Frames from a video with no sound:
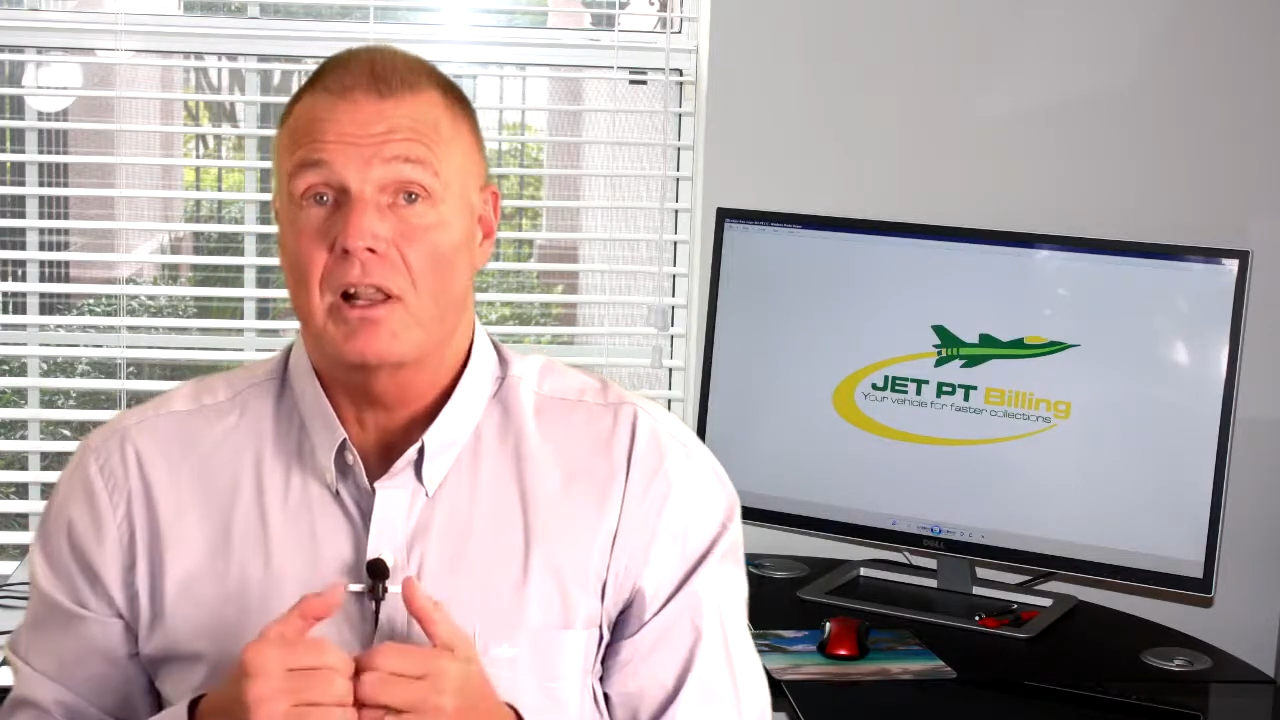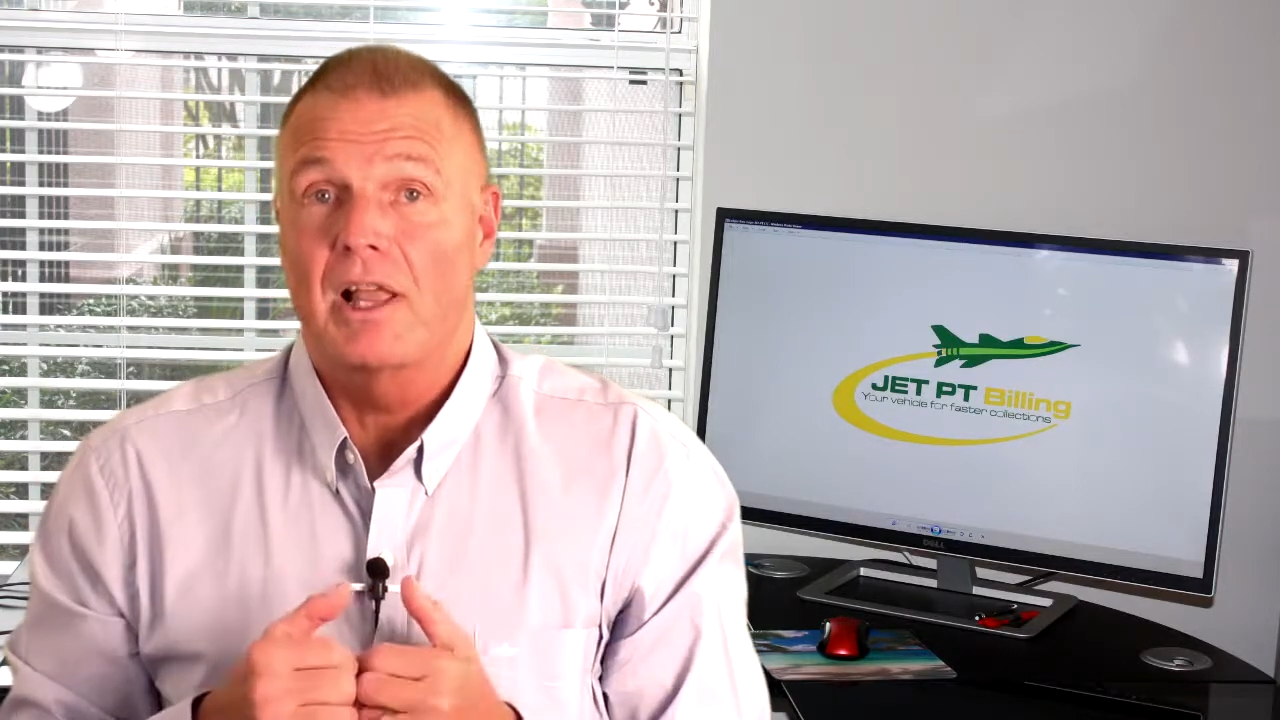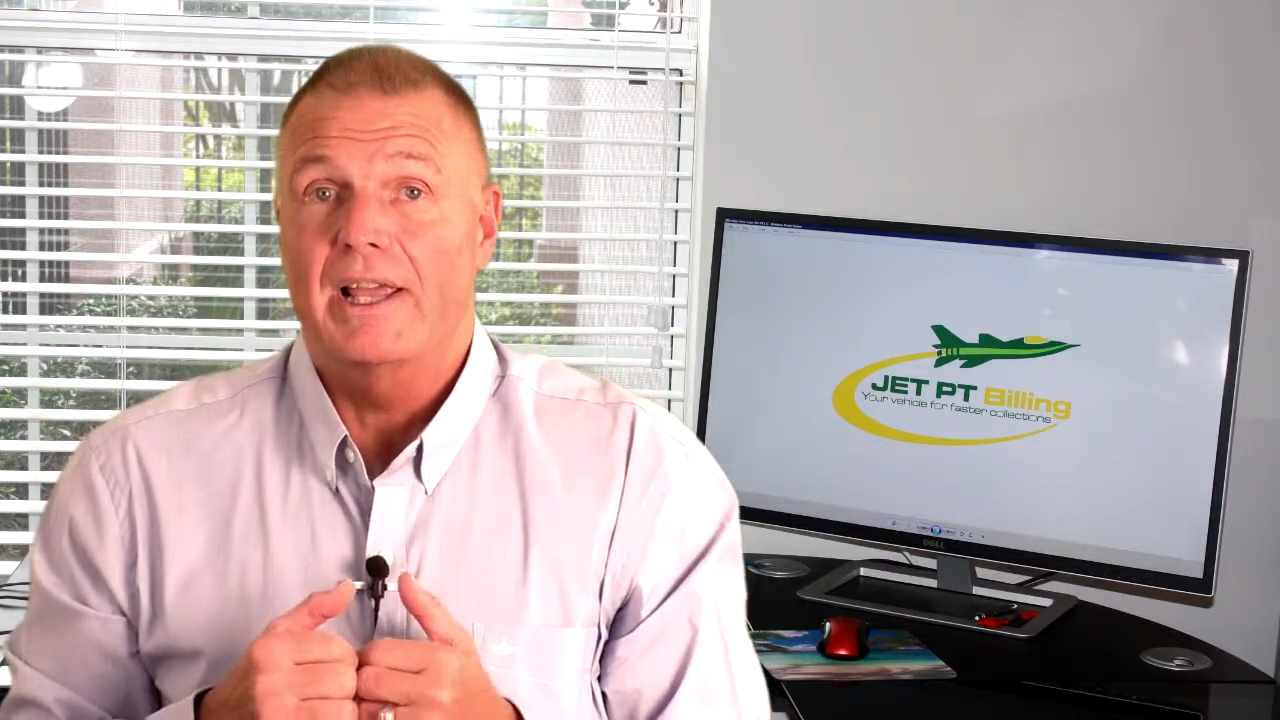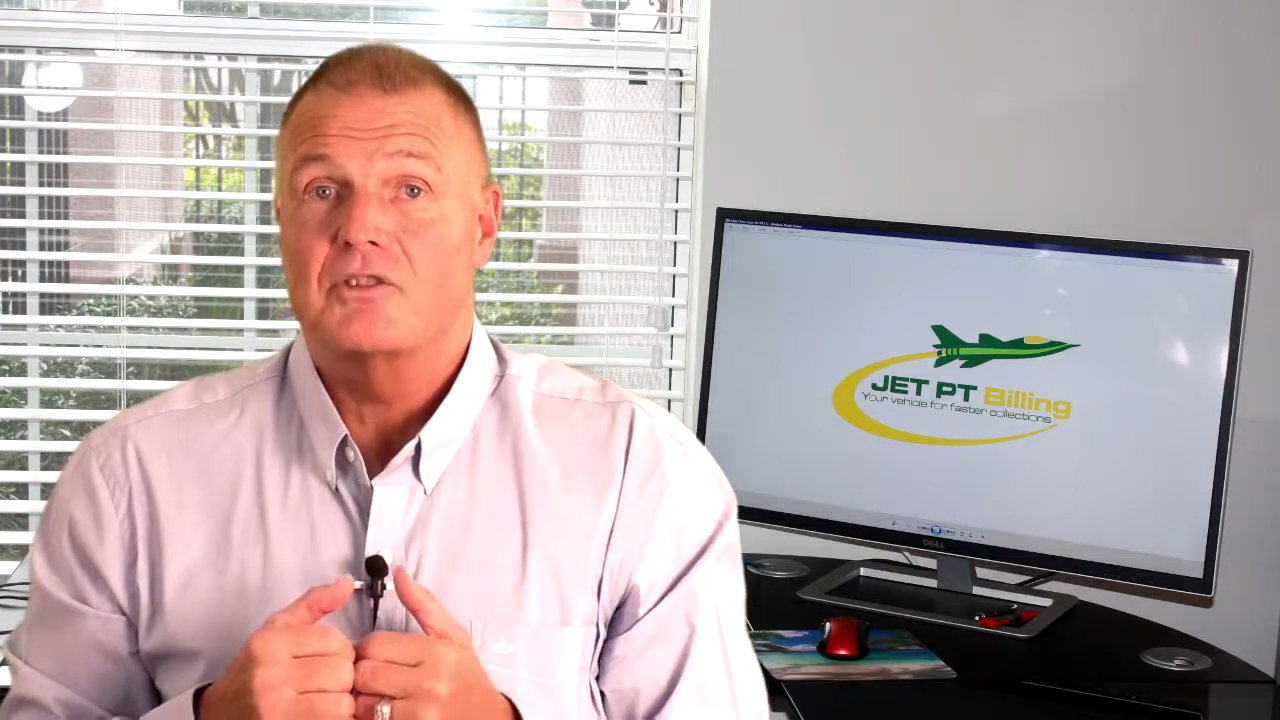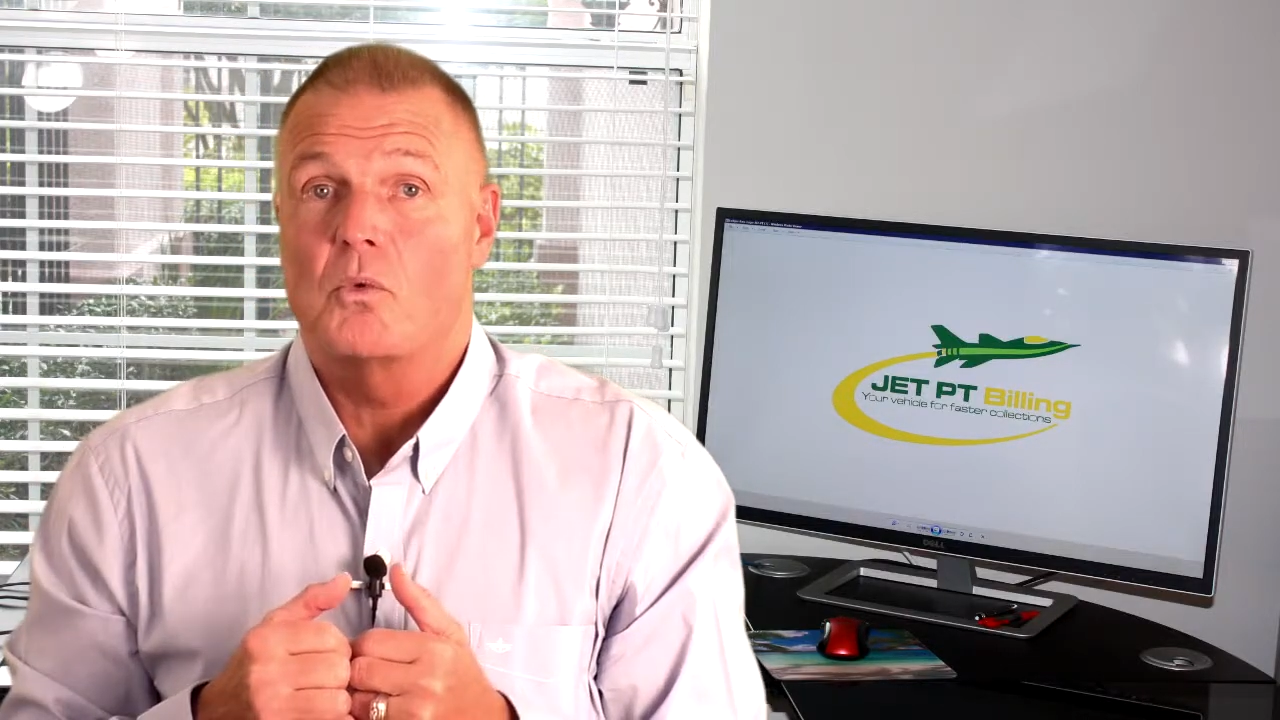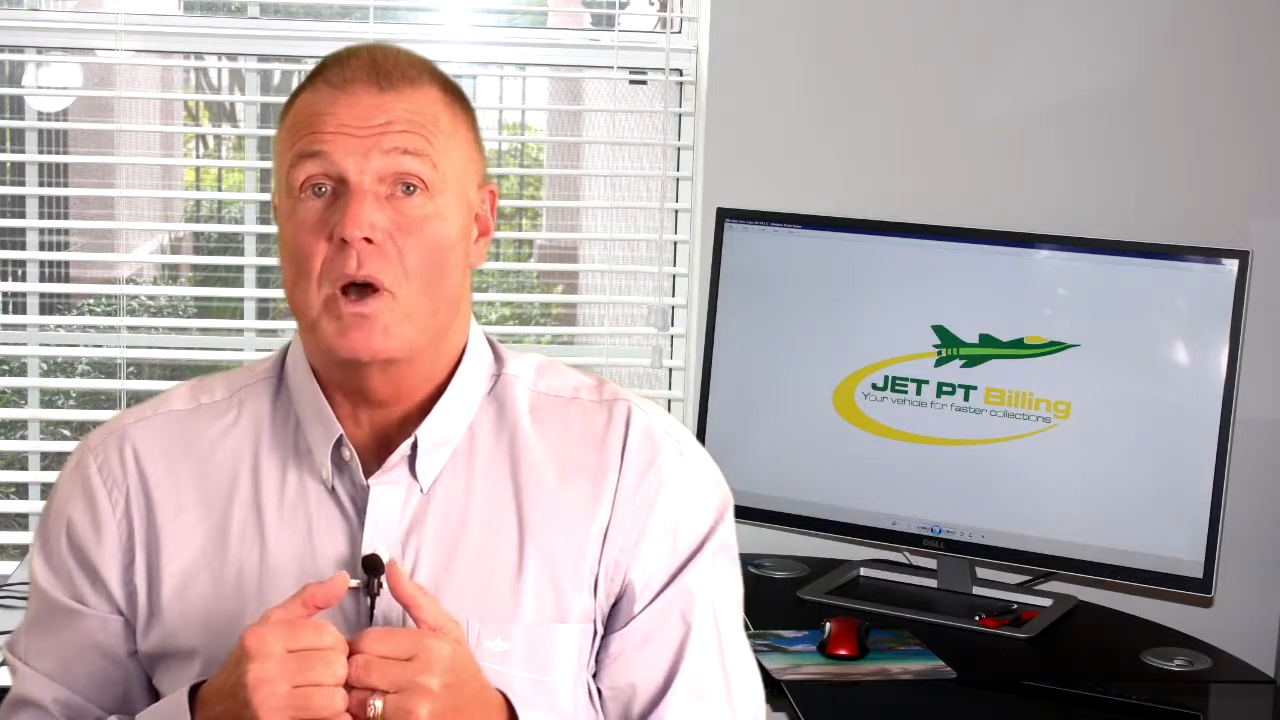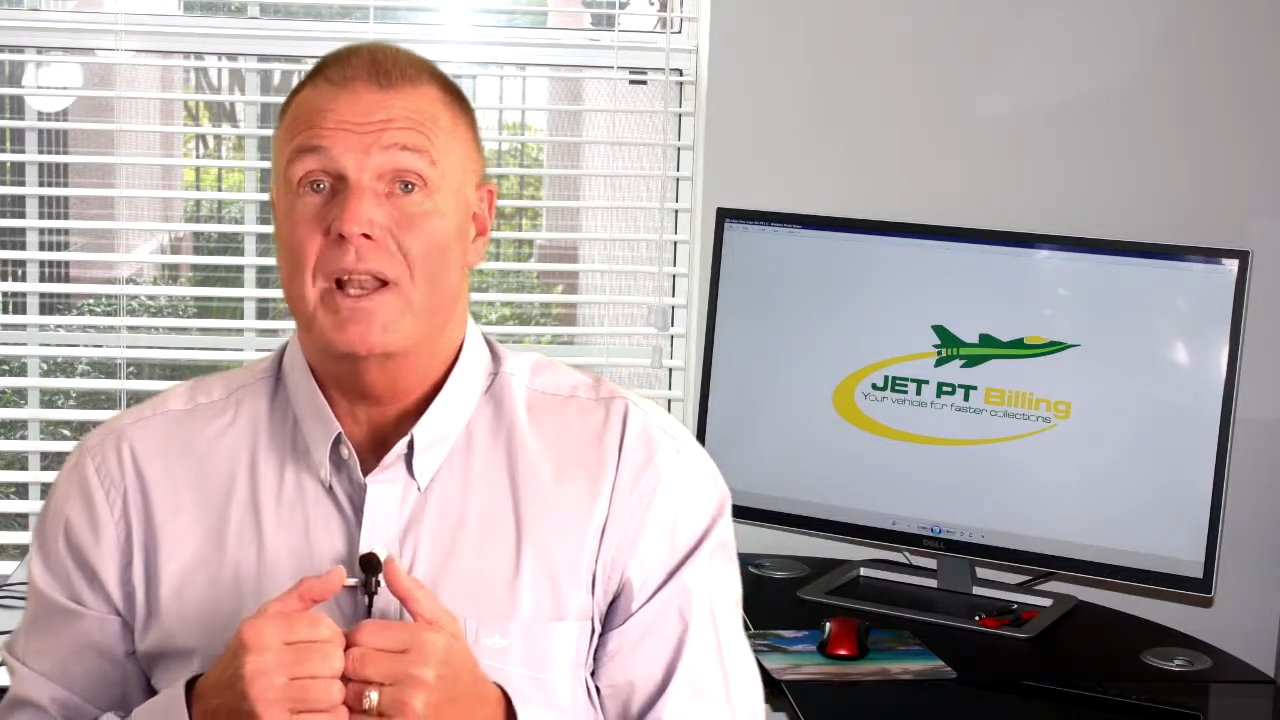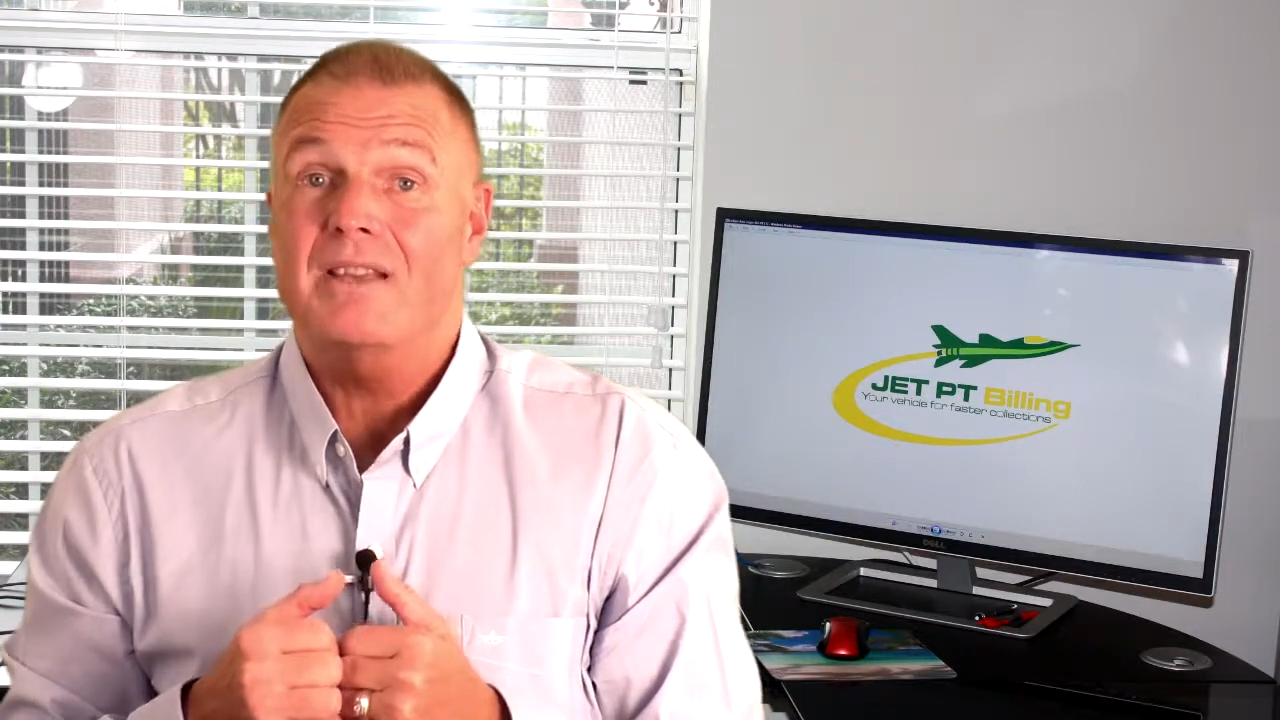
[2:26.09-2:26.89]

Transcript: clients want